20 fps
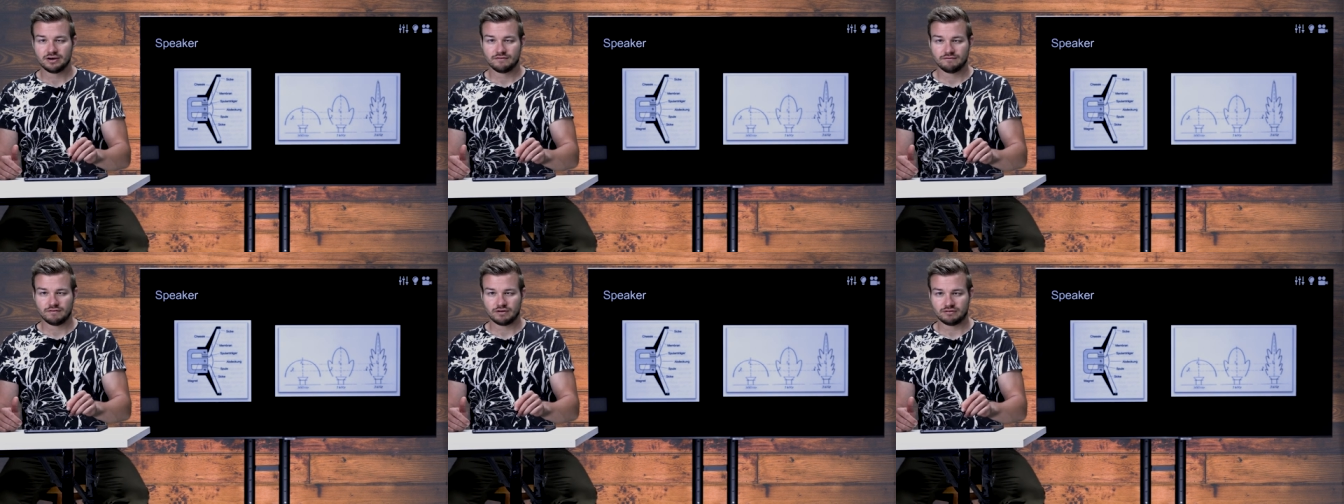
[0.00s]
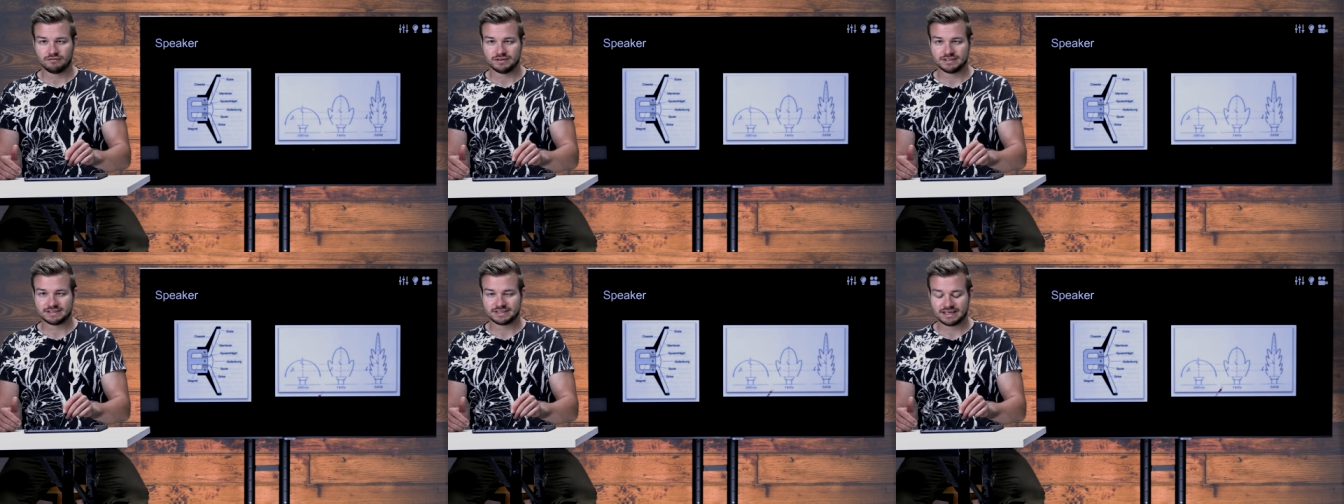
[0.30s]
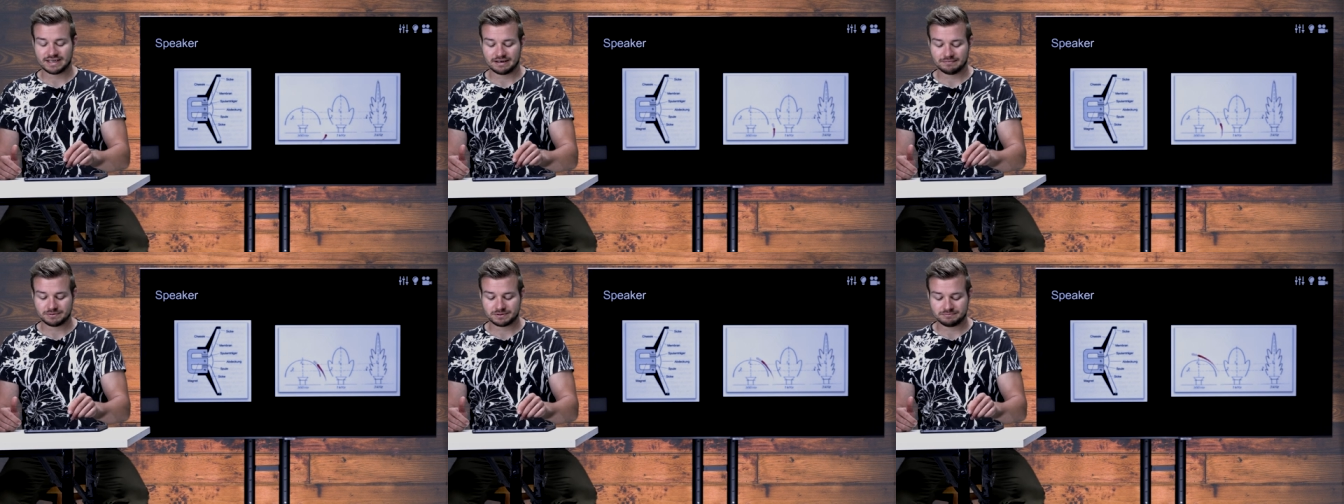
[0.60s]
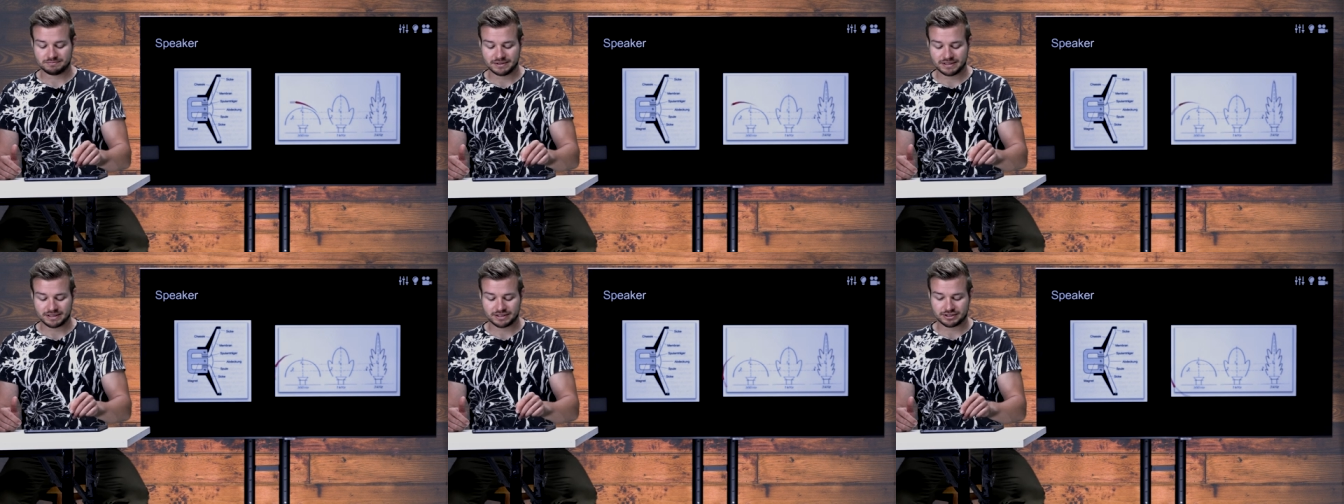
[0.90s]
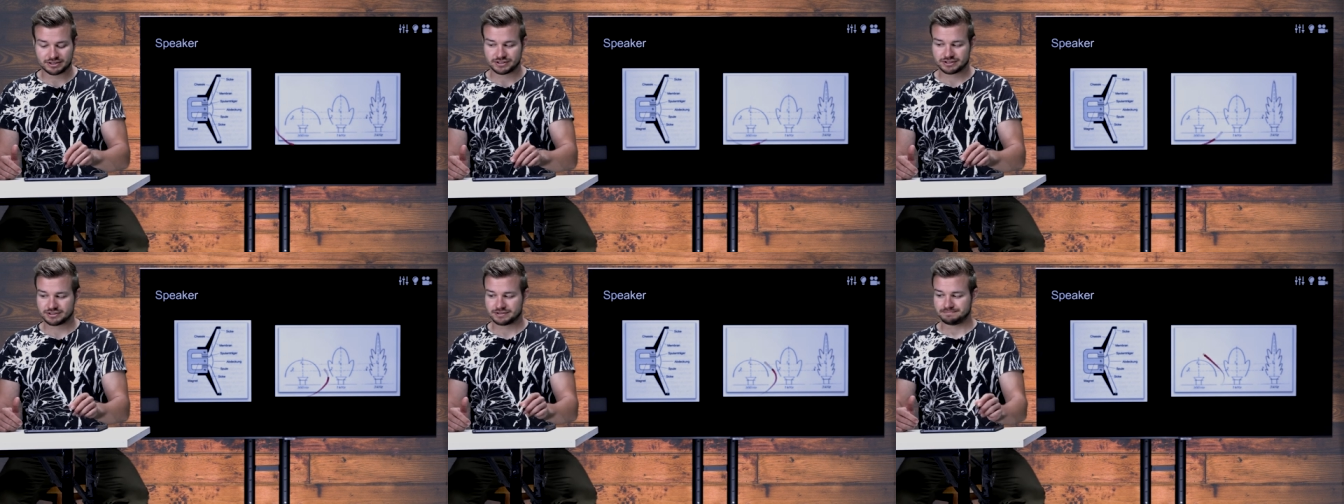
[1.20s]
where we set up
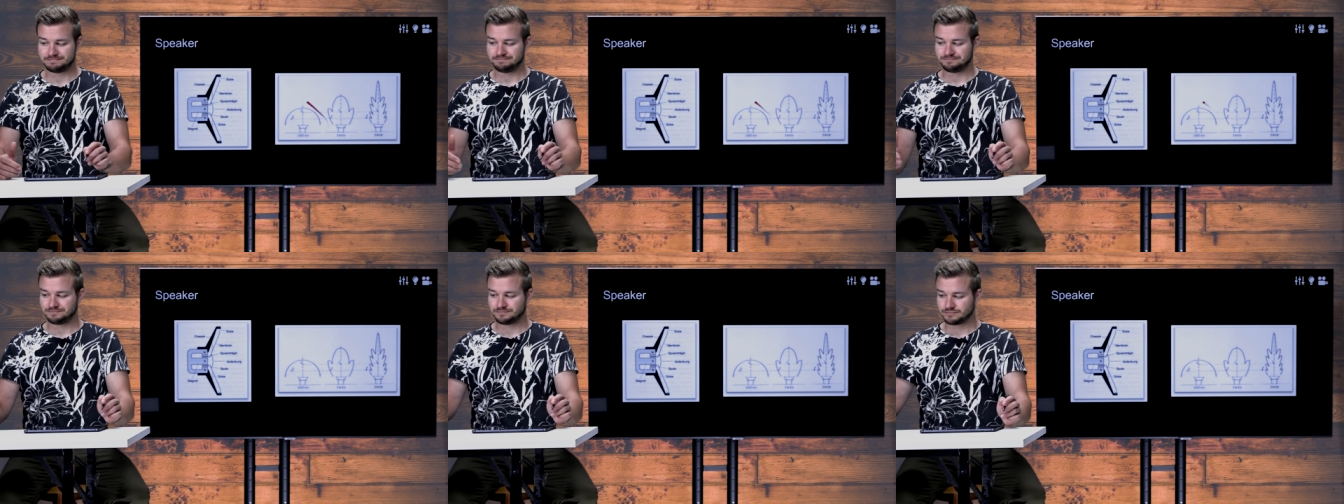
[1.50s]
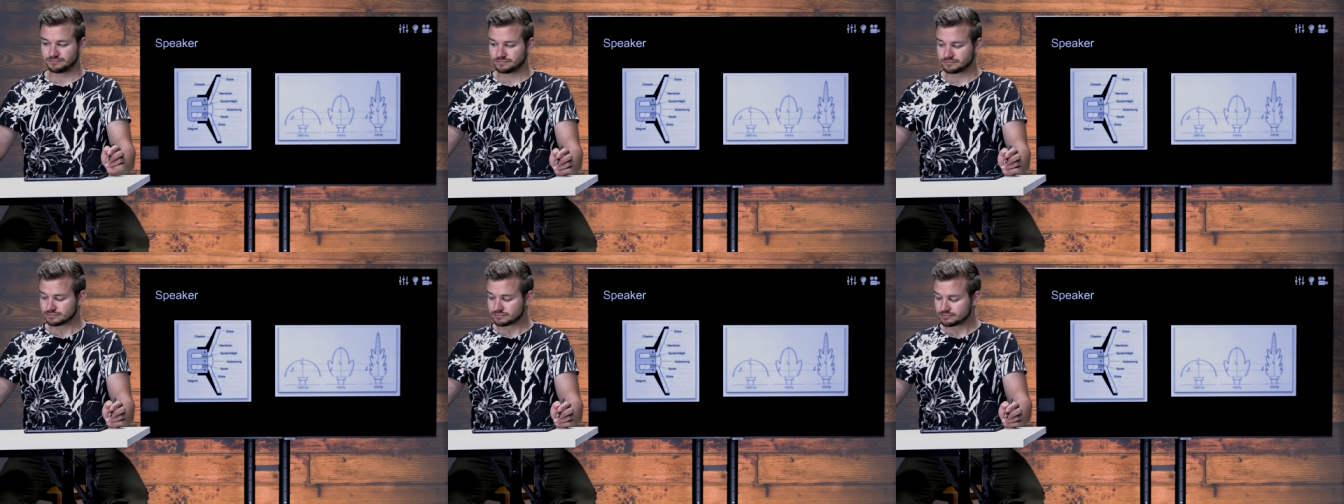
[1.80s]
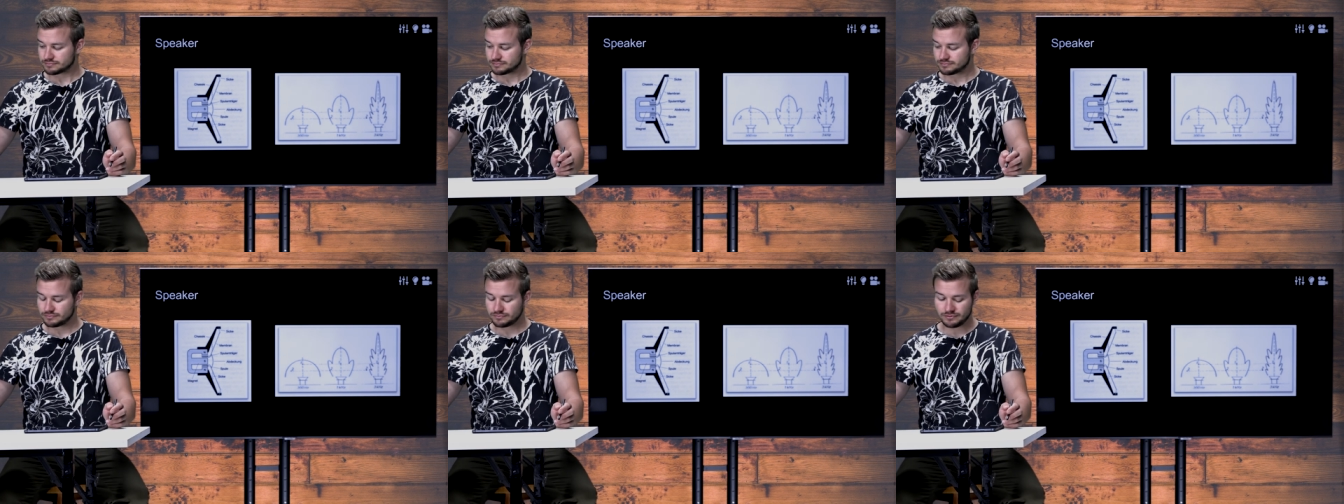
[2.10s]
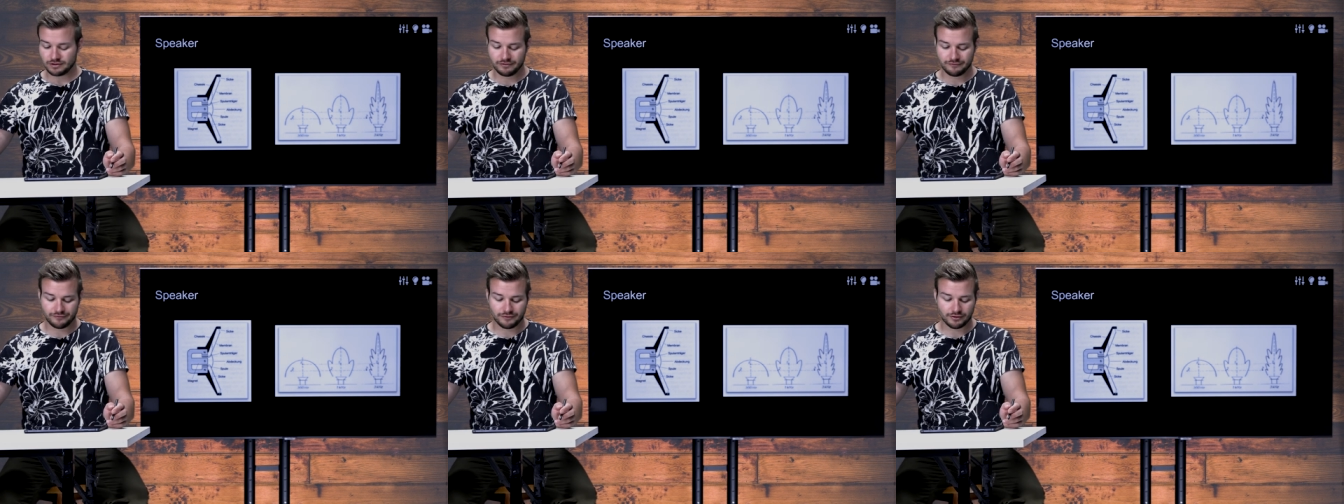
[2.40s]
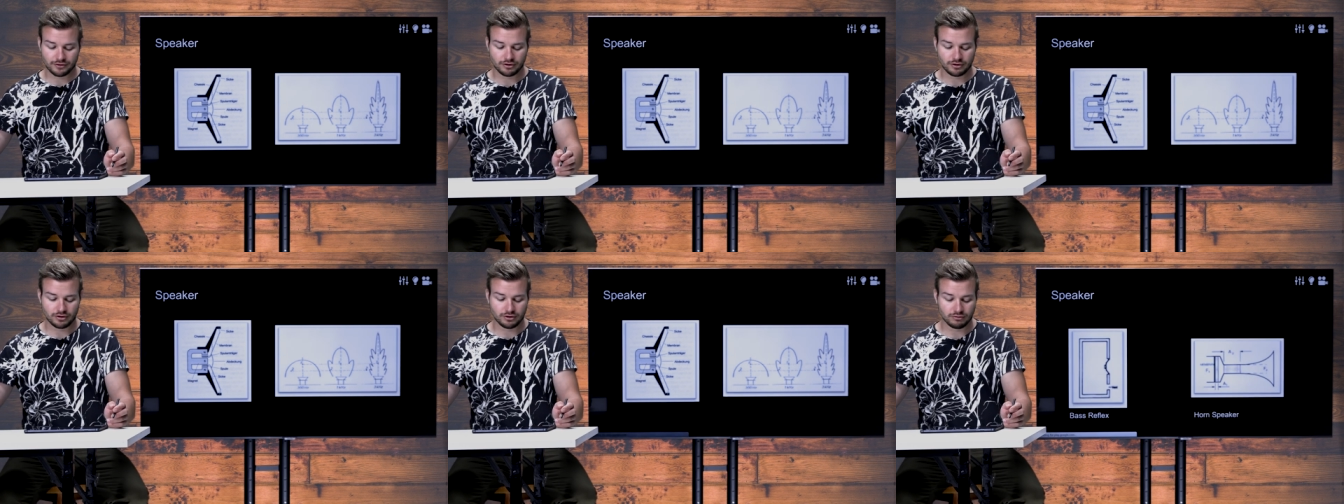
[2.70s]
speakers
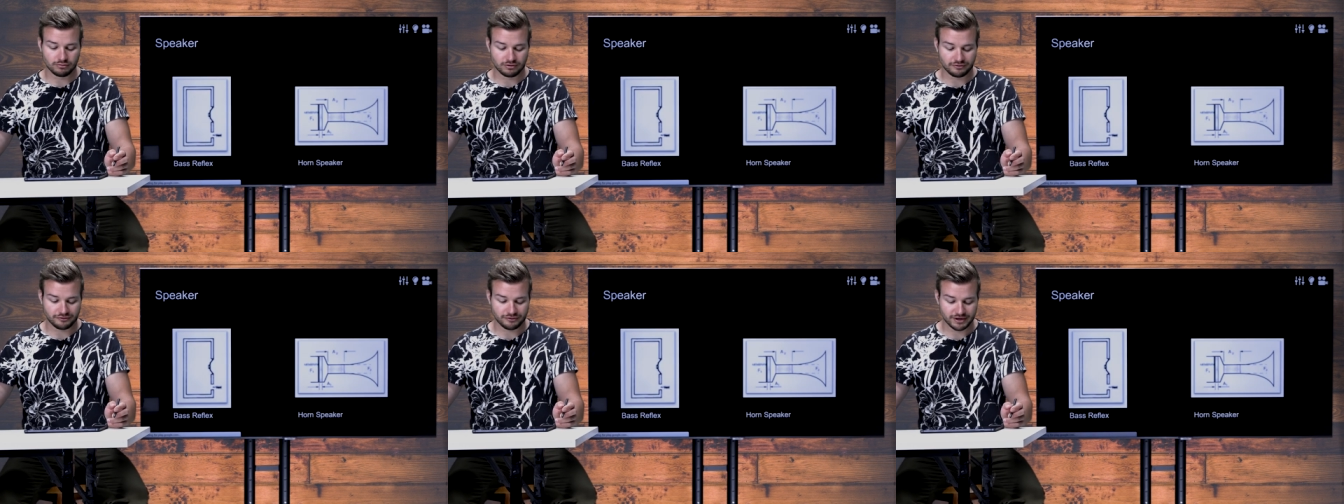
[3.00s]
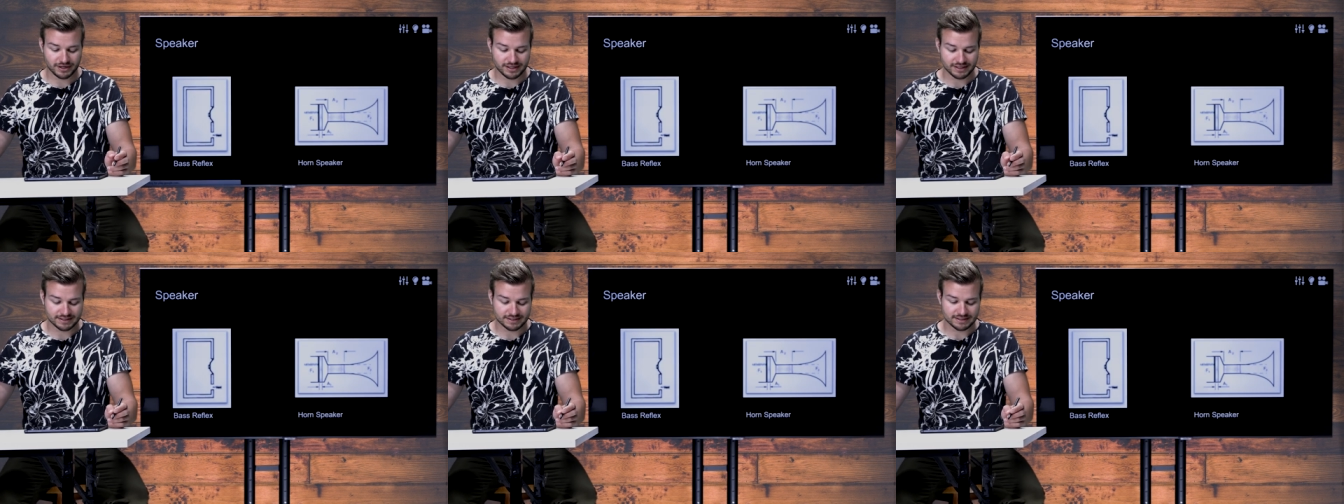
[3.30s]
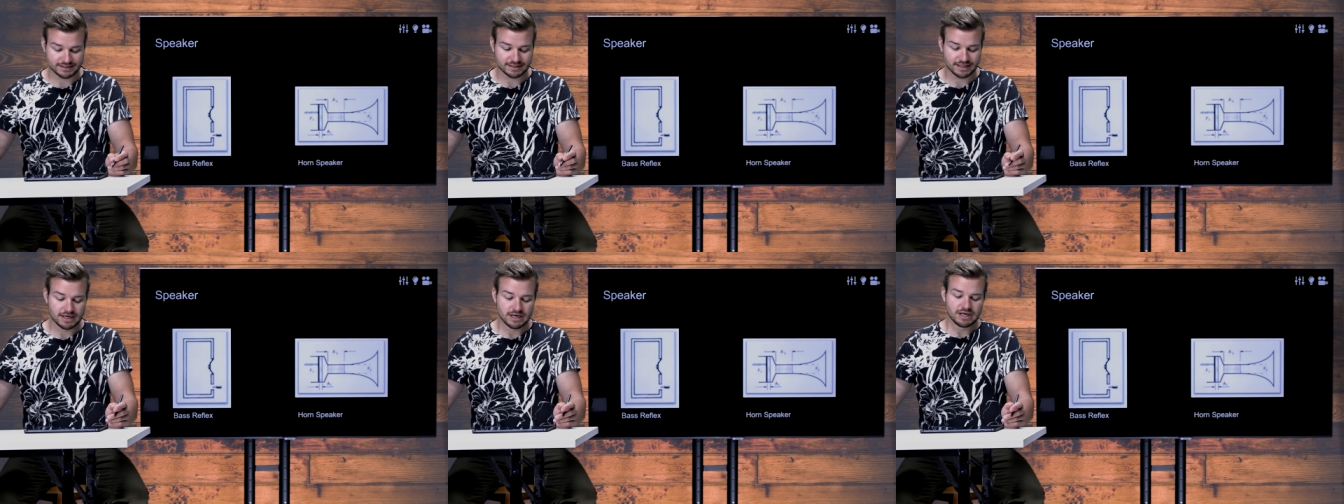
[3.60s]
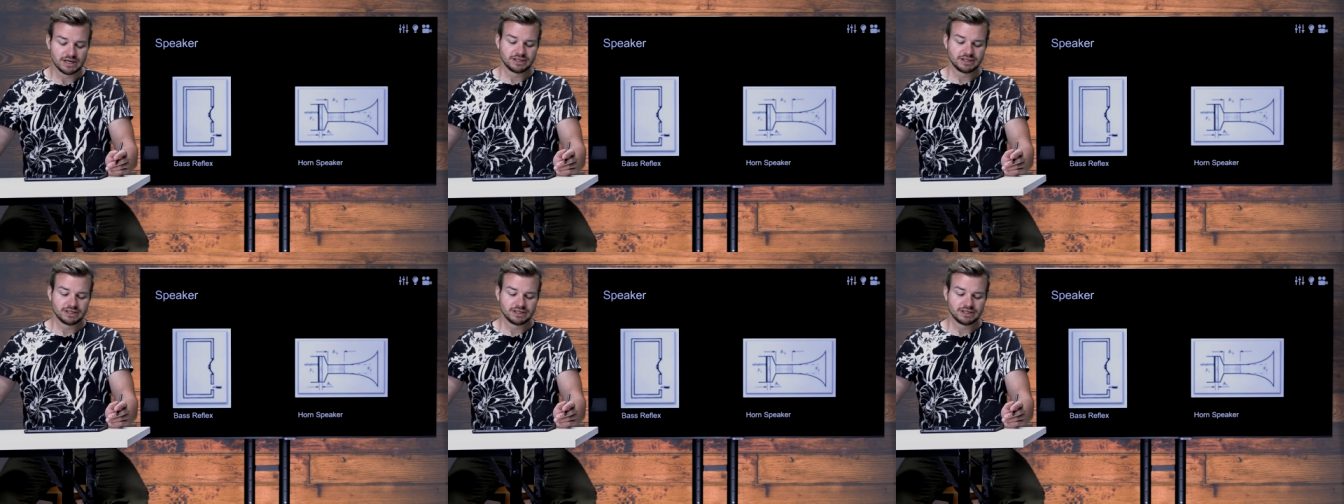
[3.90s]
for lower frequencies.